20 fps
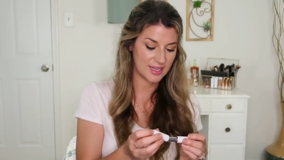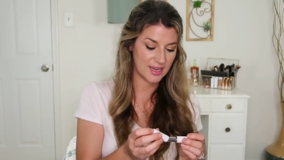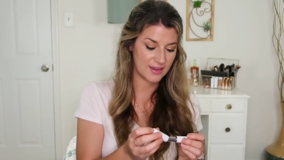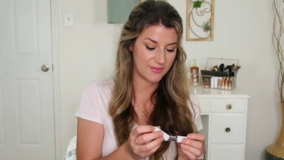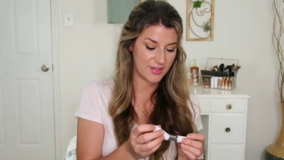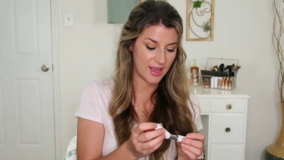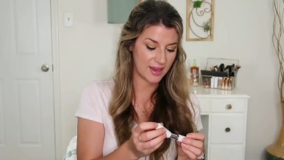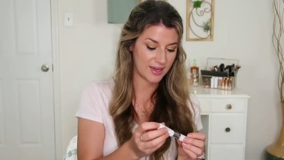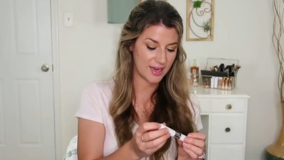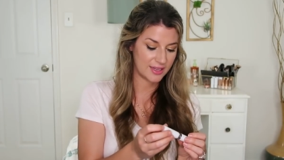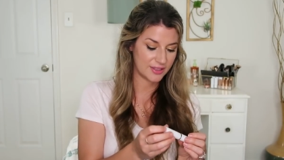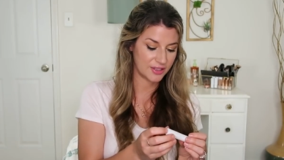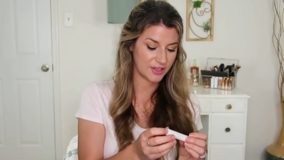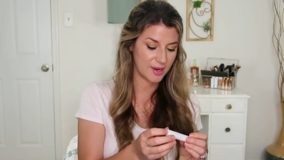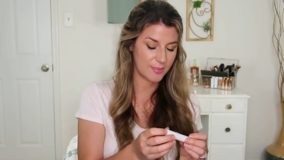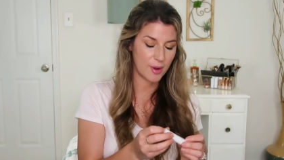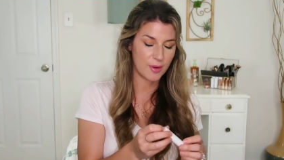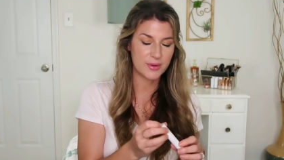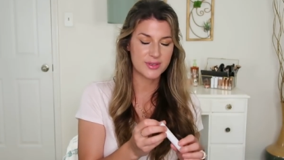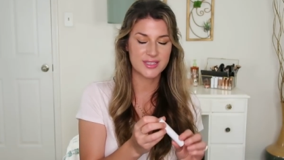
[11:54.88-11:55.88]
love that
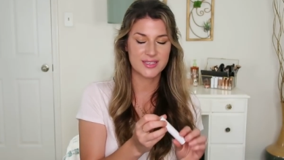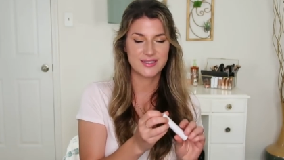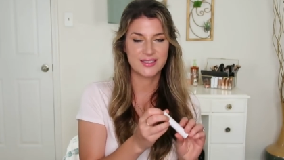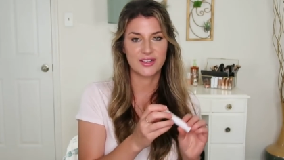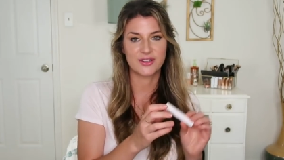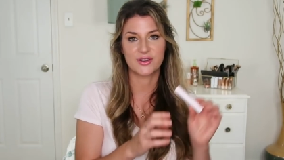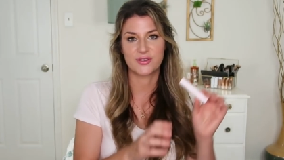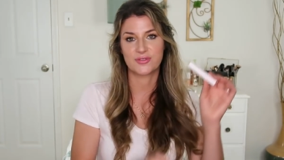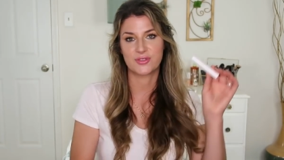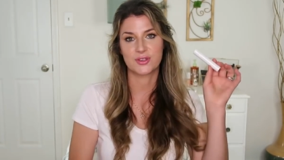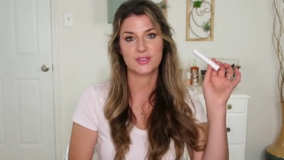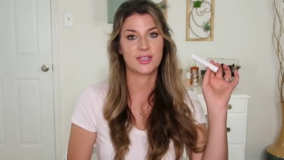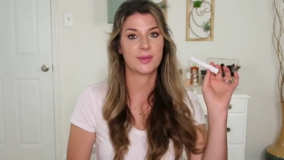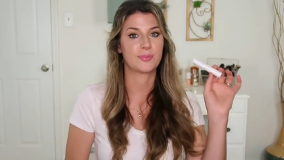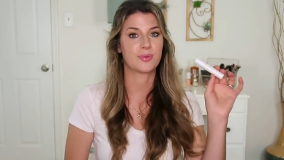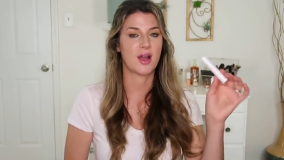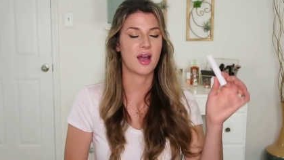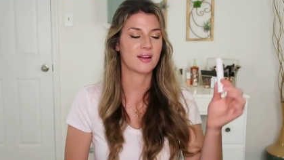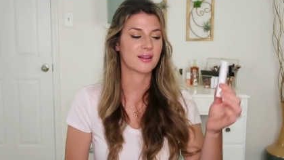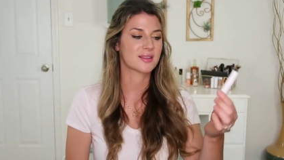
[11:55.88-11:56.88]
color i'm always a sucker for
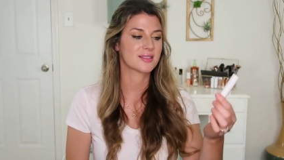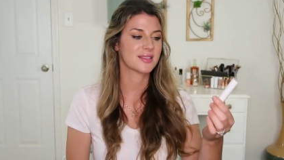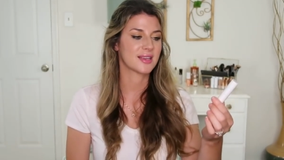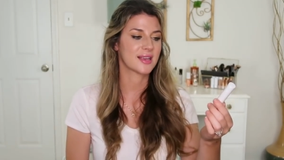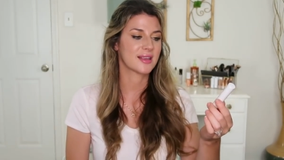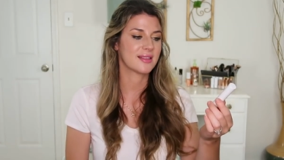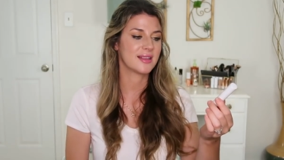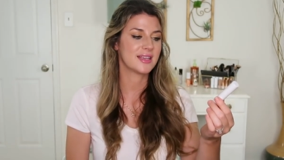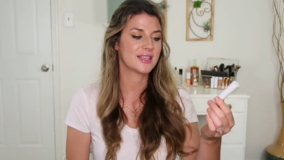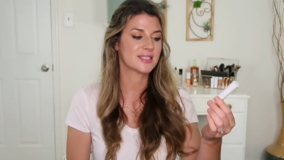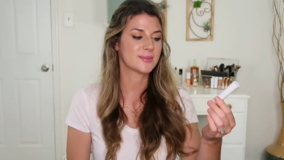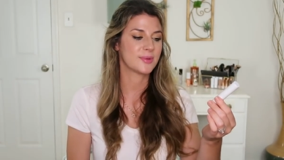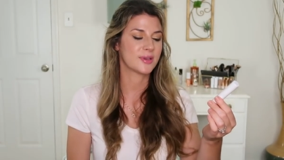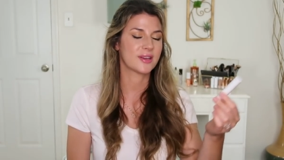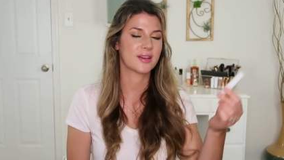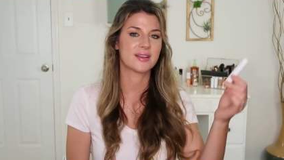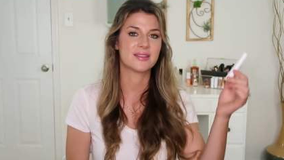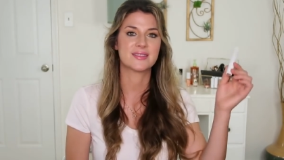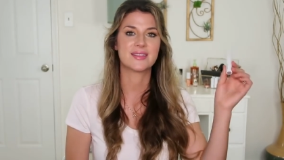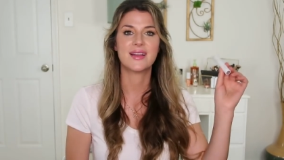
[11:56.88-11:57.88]
lip products like these
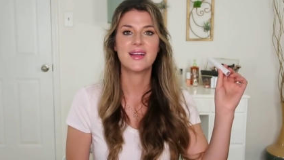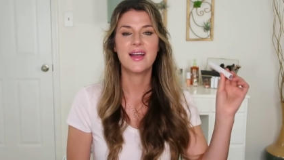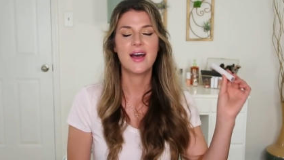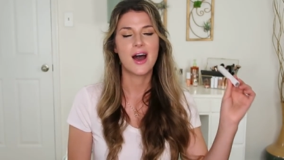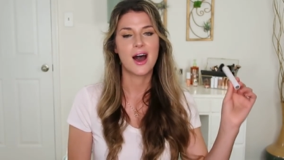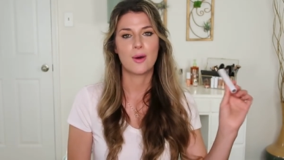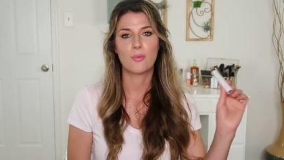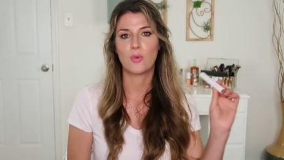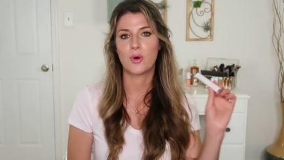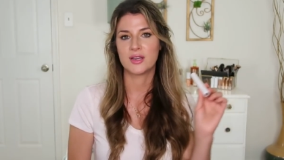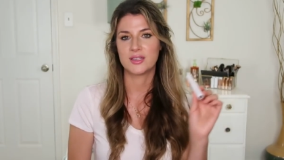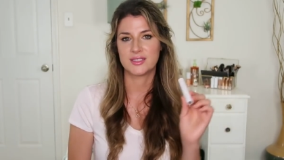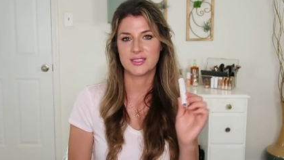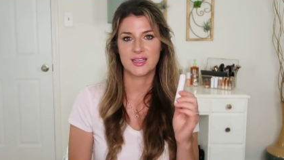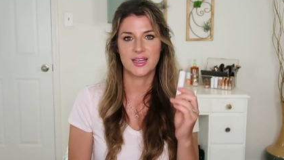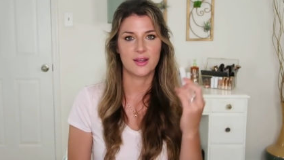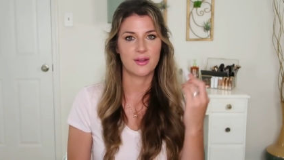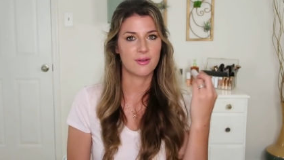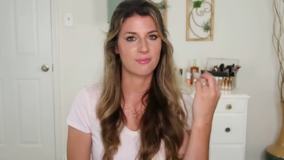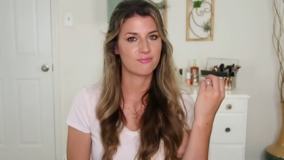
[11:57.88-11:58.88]
because i'm one
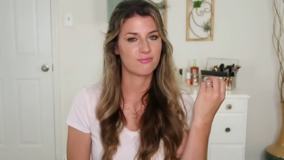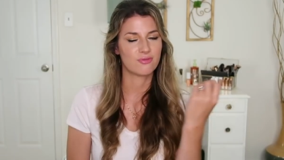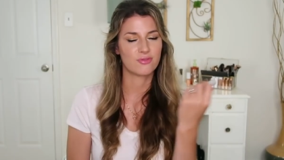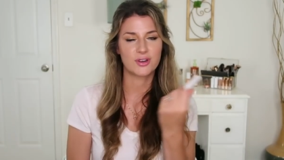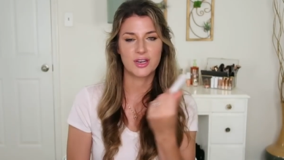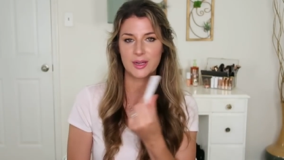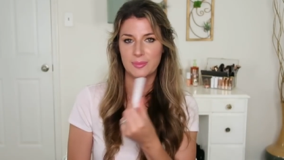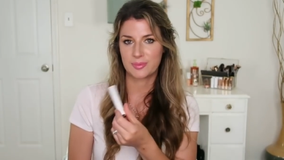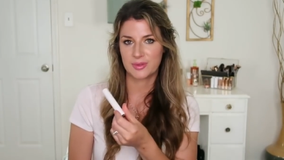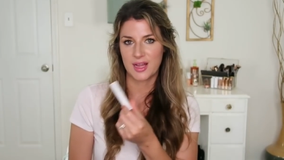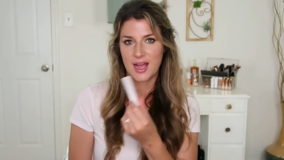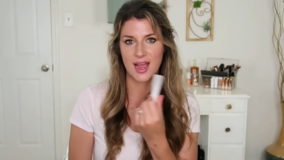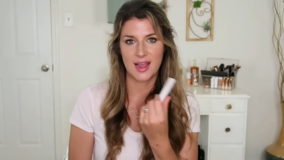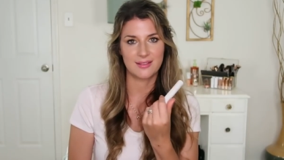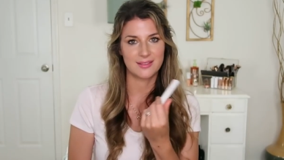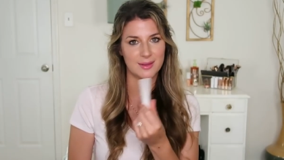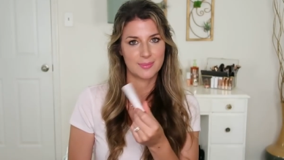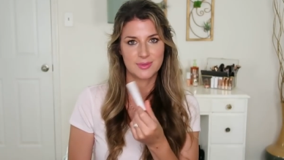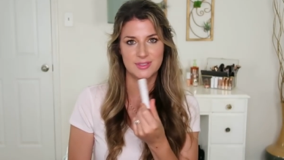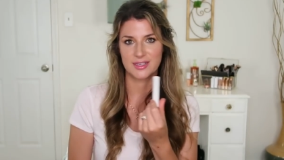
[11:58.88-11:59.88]
to
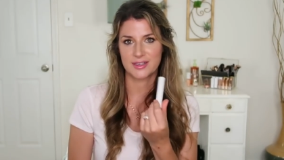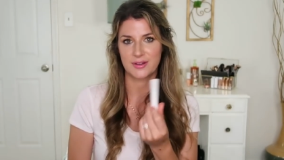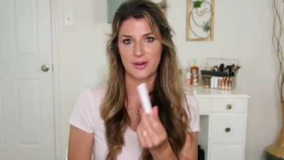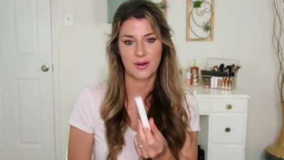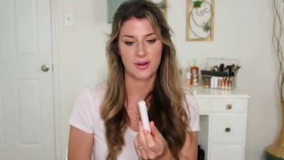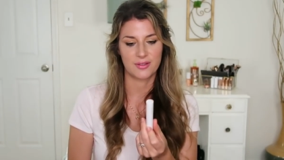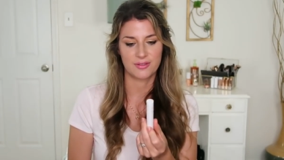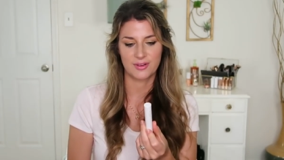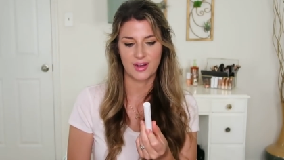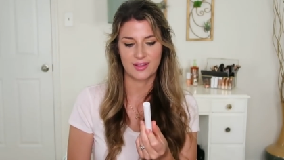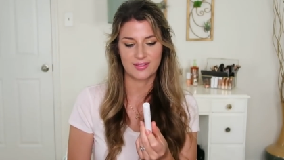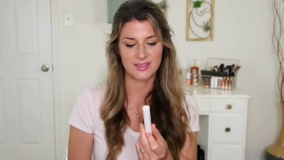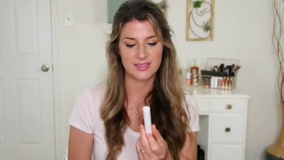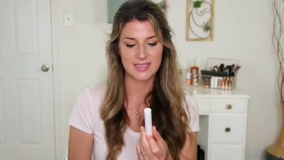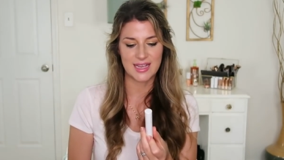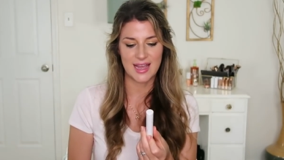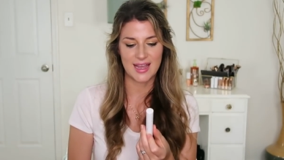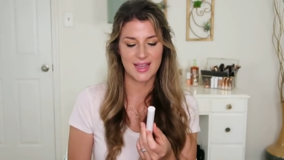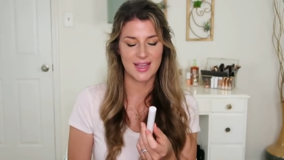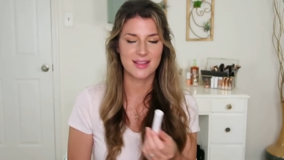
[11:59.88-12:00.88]
reapply lipstick all throughout
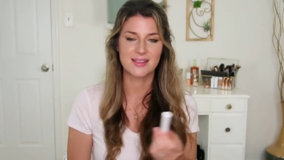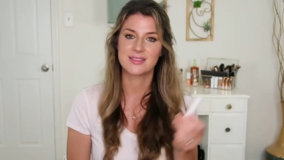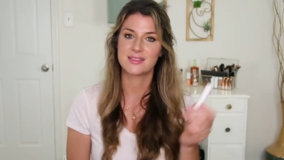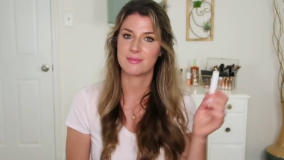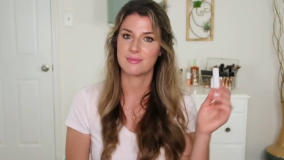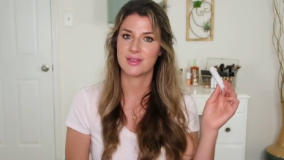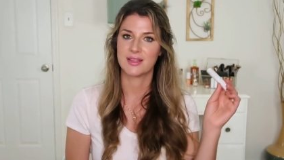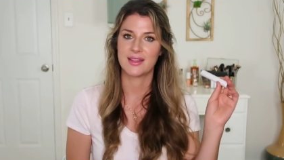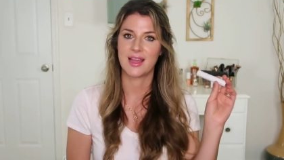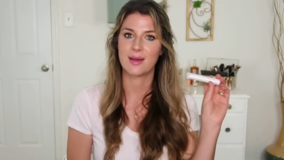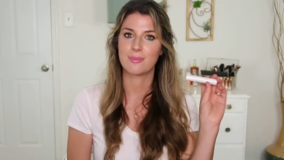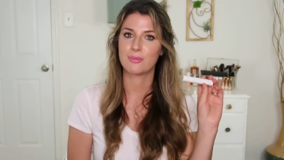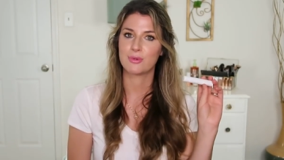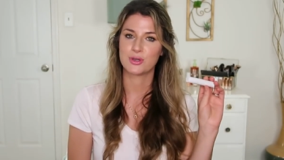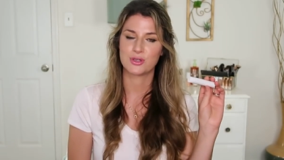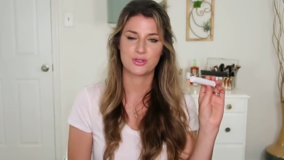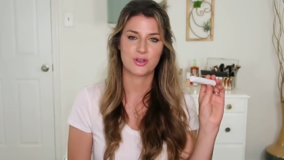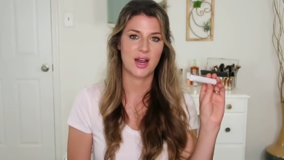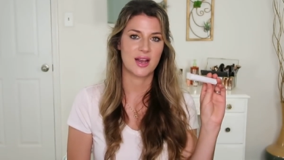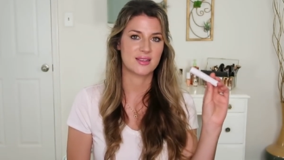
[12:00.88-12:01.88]
the day and something that
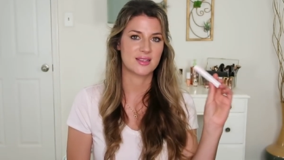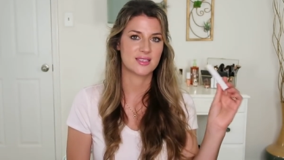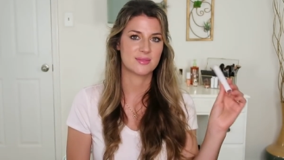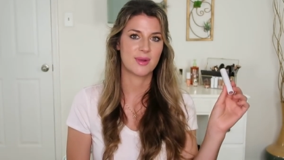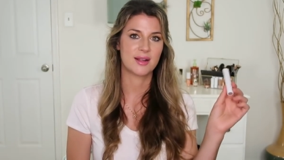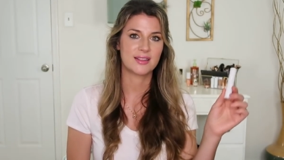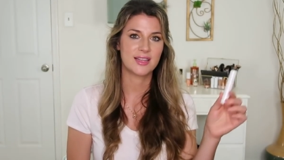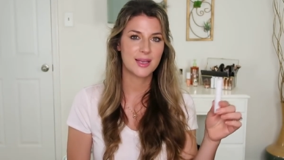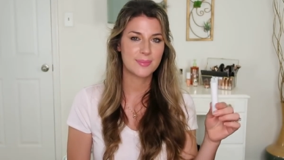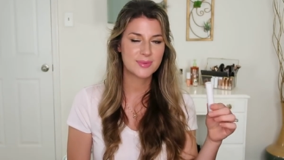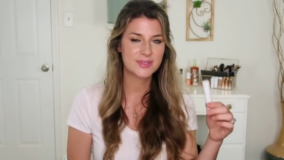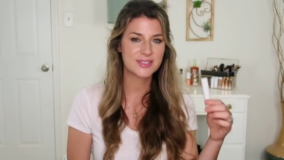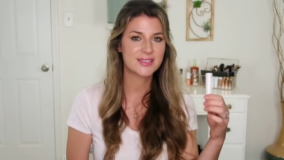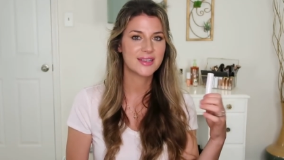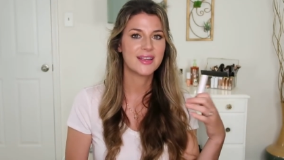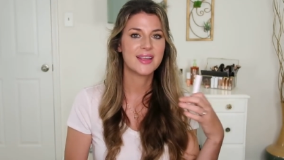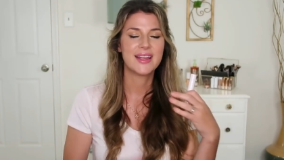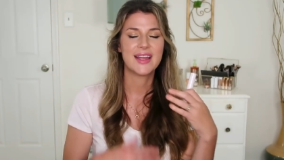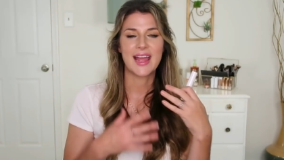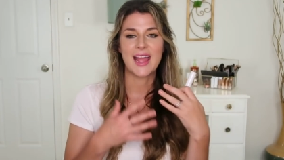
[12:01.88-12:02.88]
moisturizes my lips
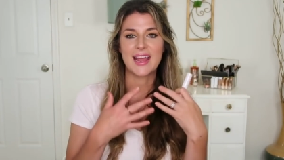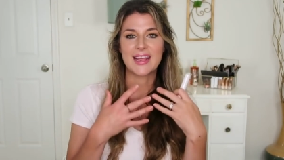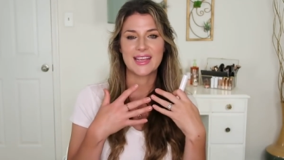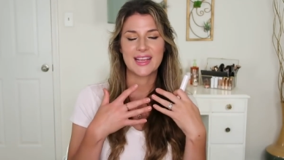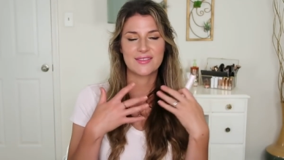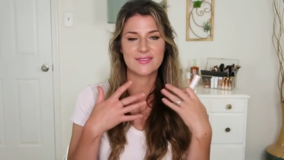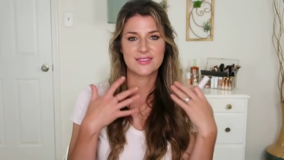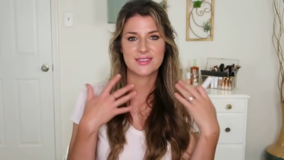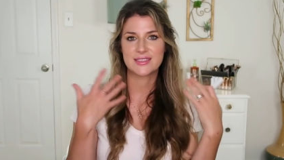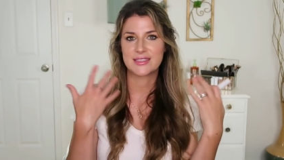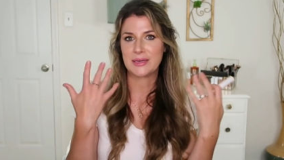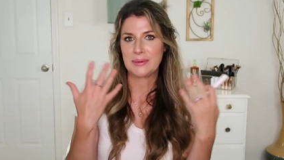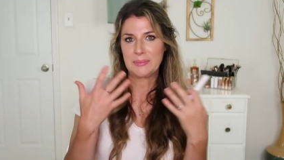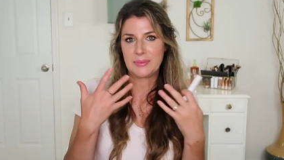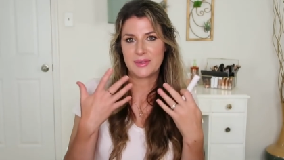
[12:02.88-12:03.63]
and gives